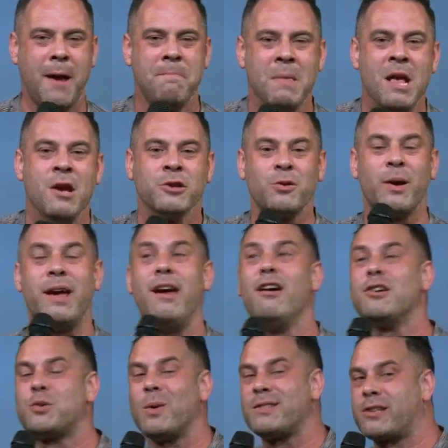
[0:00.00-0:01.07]
So
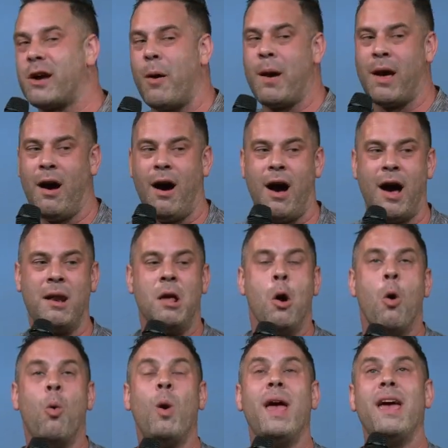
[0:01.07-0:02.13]
here's what's going on.
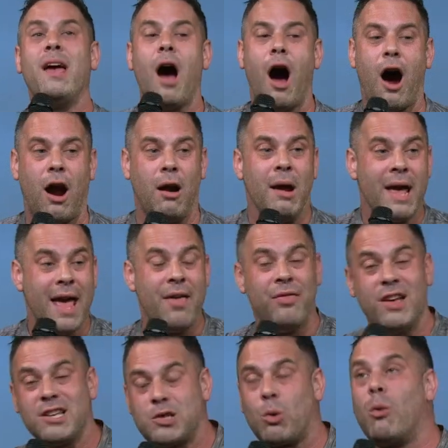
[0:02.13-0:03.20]
We are in
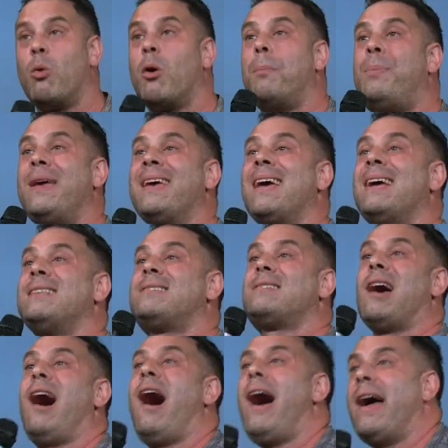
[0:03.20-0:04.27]
this where we're being
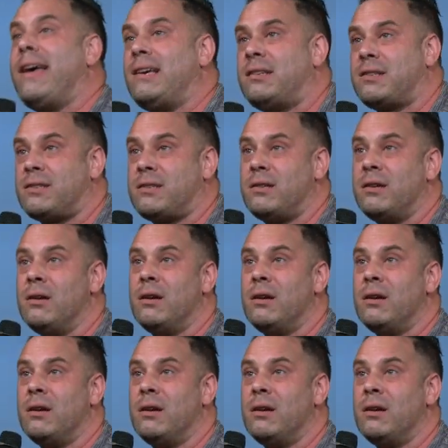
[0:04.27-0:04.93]
enticed.